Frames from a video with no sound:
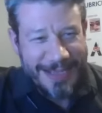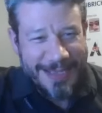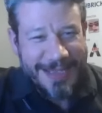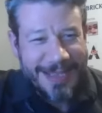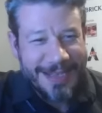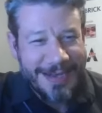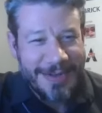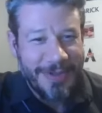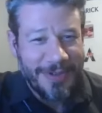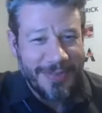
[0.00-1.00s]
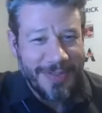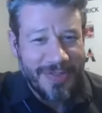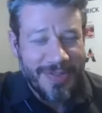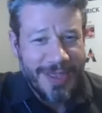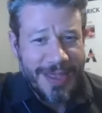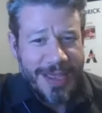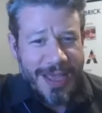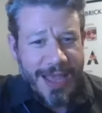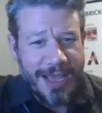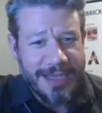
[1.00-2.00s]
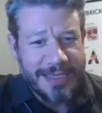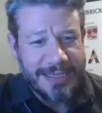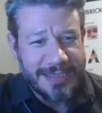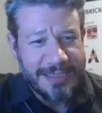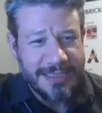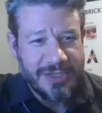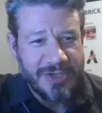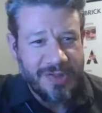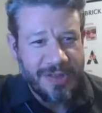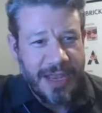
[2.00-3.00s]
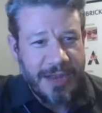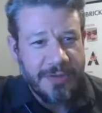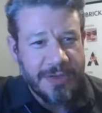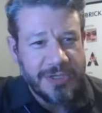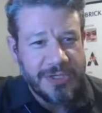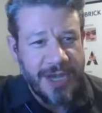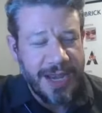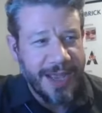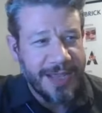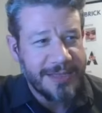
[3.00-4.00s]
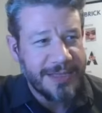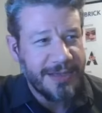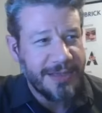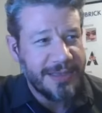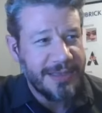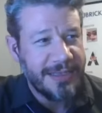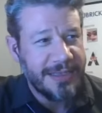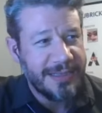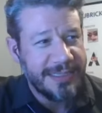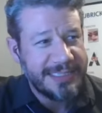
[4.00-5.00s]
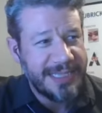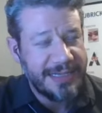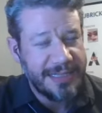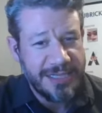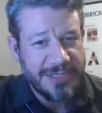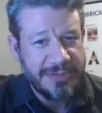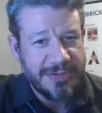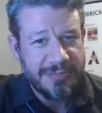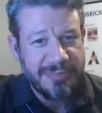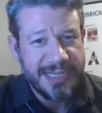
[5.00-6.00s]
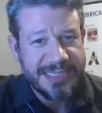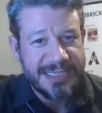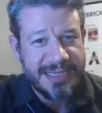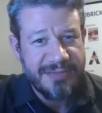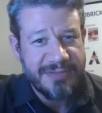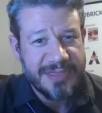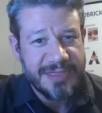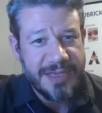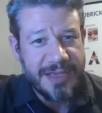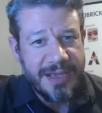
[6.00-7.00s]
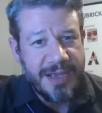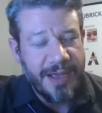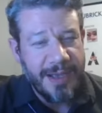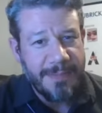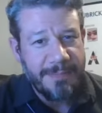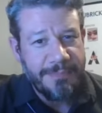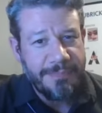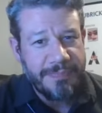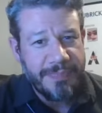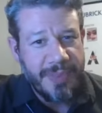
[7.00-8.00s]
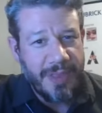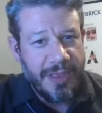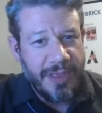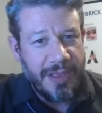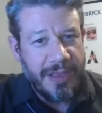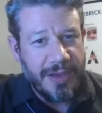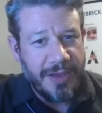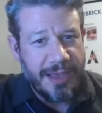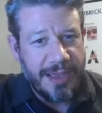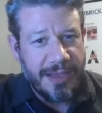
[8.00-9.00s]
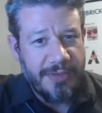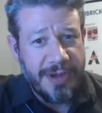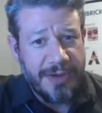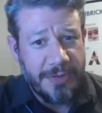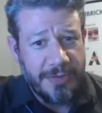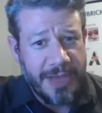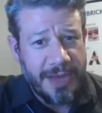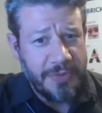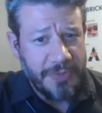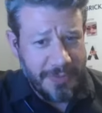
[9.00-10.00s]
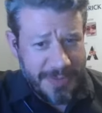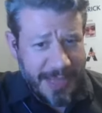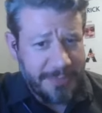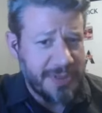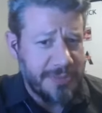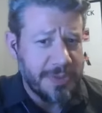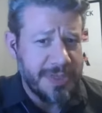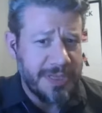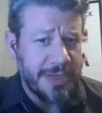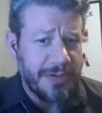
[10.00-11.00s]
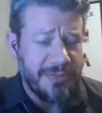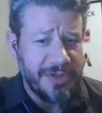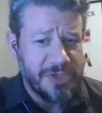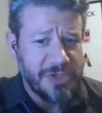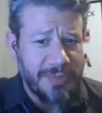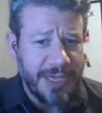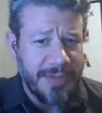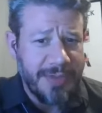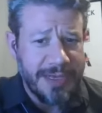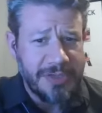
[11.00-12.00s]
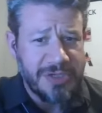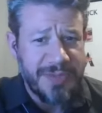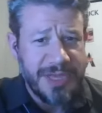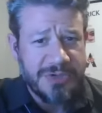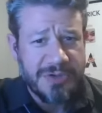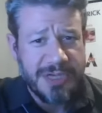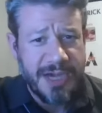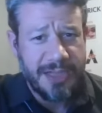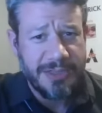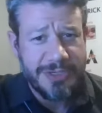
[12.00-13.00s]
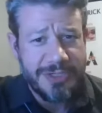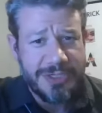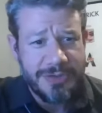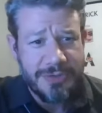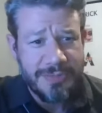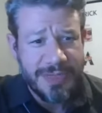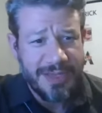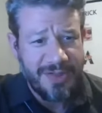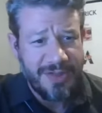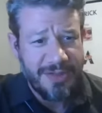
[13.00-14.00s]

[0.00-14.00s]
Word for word: in all this uh, you know delicious language and uh, the the psychological complexity of it. Um, you know, I, I, credit her not only with that, but with you know, eventually becoming an English major in college too, because of